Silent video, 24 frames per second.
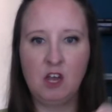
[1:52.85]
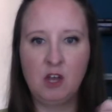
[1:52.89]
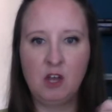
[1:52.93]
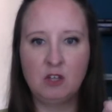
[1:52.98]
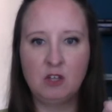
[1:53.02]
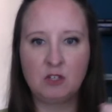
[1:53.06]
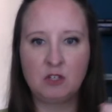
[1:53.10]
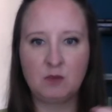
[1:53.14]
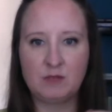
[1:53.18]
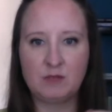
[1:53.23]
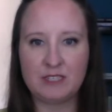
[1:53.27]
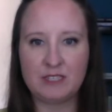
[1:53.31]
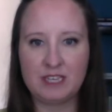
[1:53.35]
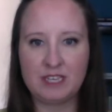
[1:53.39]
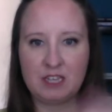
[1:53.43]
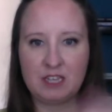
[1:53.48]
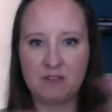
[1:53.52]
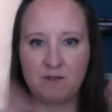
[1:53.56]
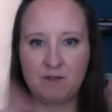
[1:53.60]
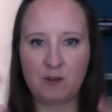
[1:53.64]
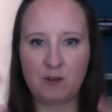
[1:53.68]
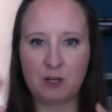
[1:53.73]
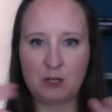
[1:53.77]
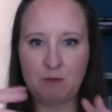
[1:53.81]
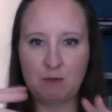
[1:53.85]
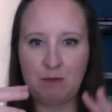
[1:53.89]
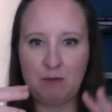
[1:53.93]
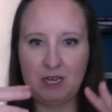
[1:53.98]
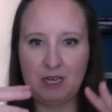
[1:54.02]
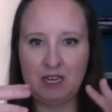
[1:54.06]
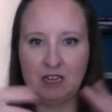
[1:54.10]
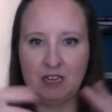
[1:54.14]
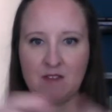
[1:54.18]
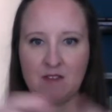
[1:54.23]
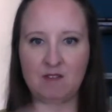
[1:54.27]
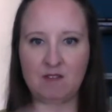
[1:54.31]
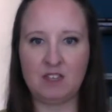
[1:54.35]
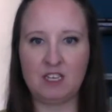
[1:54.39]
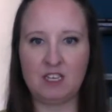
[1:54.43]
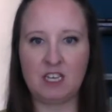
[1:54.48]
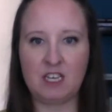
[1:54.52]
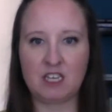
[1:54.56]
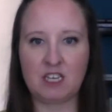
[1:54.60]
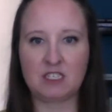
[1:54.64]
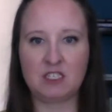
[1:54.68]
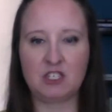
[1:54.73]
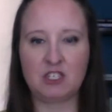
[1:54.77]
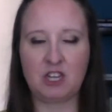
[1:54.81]
So it was like the first meeting of the
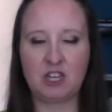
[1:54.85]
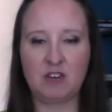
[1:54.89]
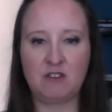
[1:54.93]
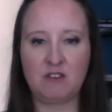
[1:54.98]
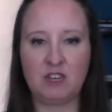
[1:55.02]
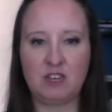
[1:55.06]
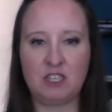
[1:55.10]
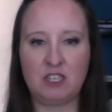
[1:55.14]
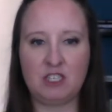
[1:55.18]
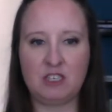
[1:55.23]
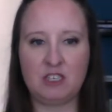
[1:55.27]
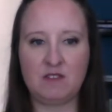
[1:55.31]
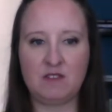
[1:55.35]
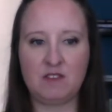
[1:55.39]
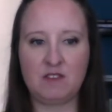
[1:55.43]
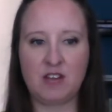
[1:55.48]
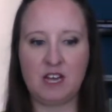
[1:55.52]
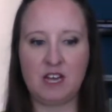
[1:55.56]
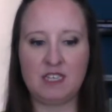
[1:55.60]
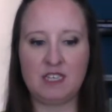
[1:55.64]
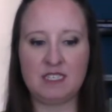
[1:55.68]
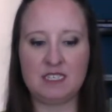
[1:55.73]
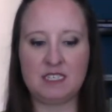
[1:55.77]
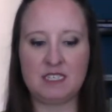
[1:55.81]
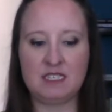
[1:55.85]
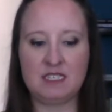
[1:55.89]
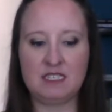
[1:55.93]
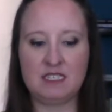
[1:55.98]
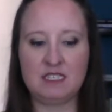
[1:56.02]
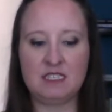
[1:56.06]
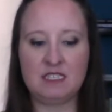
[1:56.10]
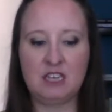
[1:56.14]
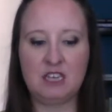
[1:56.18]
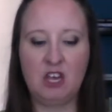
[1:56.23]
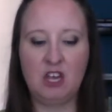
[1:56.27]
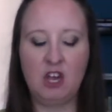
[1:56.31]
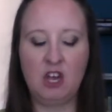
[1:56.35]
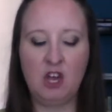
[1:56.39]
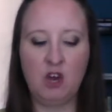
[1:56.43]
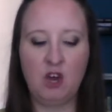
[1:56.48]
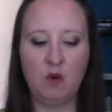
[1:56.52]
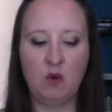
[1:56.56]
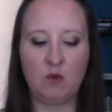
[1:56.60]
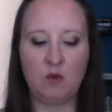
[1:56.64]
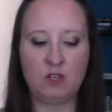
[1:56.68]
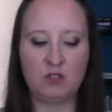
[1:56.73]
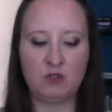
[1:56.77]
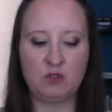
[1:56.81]
next generation of cousins,
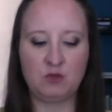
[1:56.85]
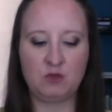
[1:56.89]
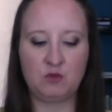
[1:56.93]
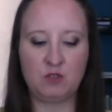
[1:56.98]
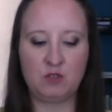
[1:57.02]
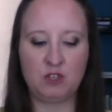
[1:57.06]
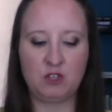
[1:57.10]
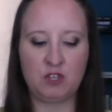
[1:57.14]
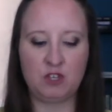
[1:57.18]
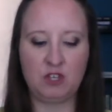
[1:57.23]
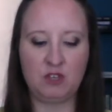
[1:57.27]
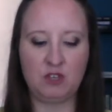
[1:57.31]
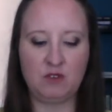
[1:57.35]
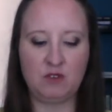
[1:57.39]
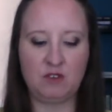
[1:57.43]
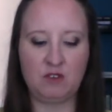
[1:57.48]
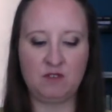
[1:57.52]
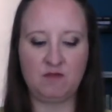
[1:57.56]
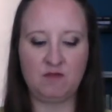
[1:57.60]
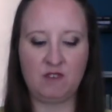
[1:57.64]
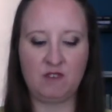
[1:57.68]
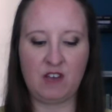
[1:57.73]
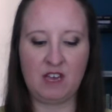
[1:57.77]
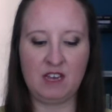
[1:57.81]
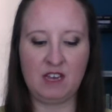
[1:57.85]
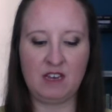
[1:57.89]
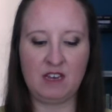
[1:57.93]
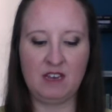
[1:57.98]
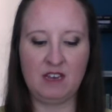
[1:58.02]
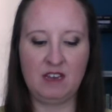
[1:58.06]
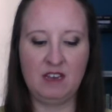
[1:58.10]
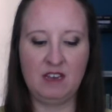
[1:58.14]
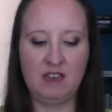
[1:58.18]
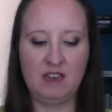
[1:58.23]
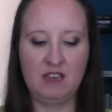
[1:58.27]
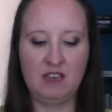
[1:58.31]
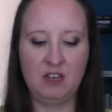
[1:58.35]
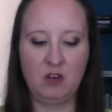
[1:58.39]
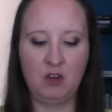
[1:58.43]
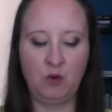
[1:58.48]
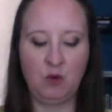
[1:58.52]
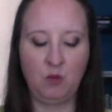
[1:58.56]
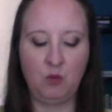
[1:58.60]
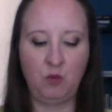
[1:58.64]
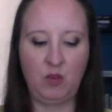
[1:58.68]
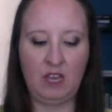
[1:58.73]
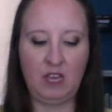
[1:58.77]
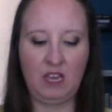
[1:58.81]
which was real cute and fun.
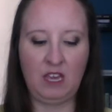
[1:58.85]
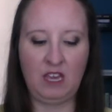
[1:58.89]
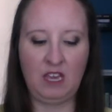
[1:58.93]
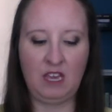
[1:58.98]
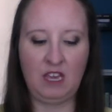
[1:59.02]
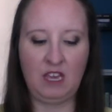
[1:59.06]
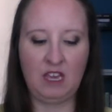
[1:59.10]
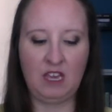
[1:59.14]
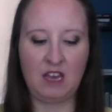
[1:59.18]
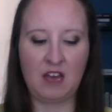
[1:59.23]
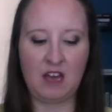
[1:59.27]
We,